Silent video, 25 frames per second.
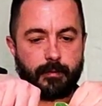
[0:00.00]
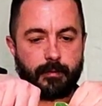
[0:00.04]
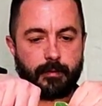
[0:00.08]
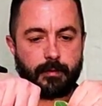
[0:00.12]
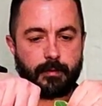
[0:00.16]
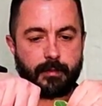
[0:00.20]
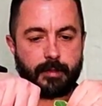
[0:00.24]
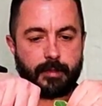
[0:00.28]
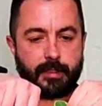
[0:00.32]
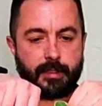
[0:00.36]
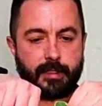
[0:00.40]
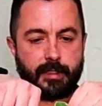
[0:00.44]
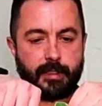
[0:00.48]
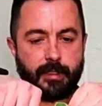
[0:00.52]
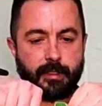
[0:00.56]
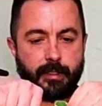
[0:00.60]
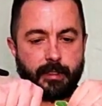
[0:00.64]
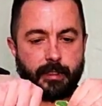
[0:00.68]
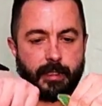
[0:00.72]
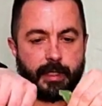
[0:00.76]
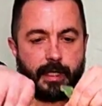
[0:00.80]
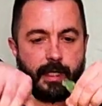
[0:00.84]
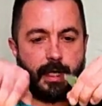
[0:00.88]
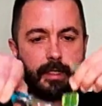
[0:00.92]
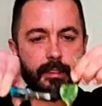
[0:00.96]
Still
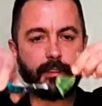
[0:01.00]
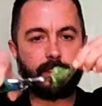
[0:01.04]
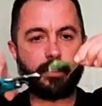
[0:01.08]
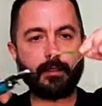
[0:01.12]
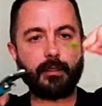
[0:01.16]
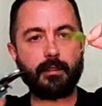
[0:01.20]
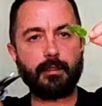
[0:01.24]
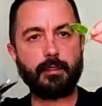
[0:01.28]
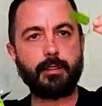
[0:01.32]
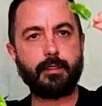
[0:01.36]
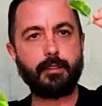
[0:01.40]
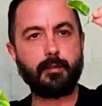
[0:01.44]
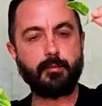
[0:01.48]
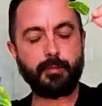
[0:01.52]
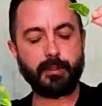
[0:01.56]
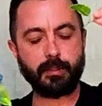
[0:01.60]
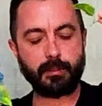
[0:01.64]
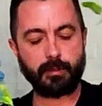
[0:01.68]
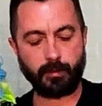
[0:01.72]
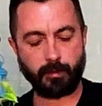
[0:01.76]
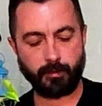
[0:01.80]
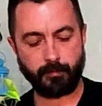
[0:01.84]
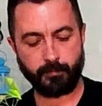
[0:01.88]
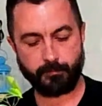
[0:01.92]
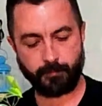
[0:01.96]
cutting a little
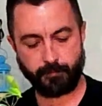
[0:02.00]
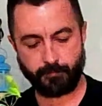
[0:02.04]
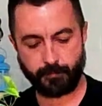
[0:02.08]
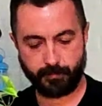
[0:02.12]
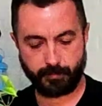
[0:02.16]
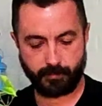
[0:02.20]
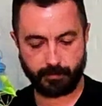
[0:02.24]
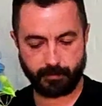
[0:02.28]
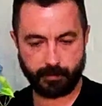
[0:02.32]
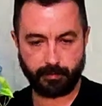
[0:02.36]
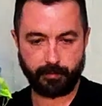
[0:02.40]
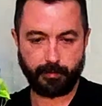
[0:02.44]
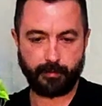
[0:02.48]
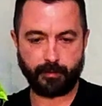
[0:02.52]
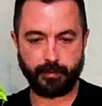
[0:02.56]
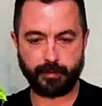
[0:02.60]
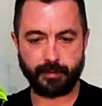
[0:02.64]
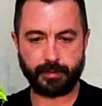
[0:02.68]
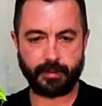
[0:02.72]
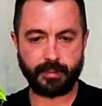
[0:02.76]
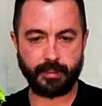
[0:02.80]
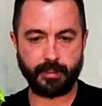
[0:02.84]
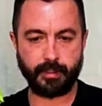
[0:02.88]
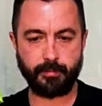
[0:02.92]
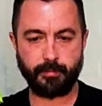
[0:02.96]
bit of the
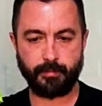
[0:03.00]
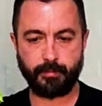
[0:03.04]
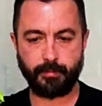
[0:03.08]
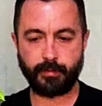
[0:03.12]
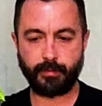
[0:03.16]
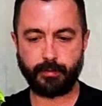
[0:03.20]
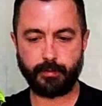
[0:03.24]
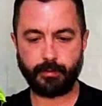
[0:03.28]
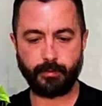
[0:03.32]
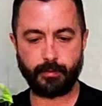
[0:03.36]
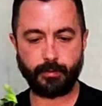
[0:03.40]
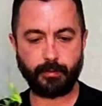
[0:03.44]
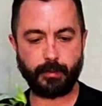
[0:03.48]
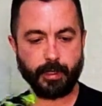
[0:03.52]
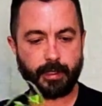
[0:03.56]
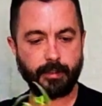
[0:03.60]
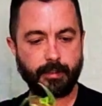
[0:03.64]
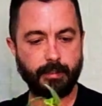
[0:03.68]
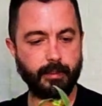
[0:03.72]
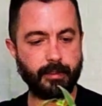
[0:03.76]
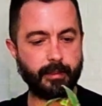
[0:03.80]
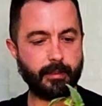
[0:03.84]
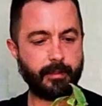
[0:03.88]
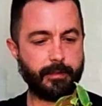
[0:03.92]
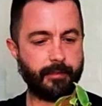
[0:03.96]
tip right
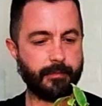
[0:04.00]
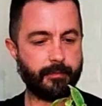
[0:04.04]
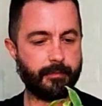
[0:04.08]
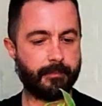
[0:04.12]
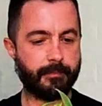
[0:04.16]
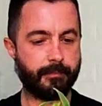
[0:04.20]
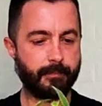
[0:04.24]
here.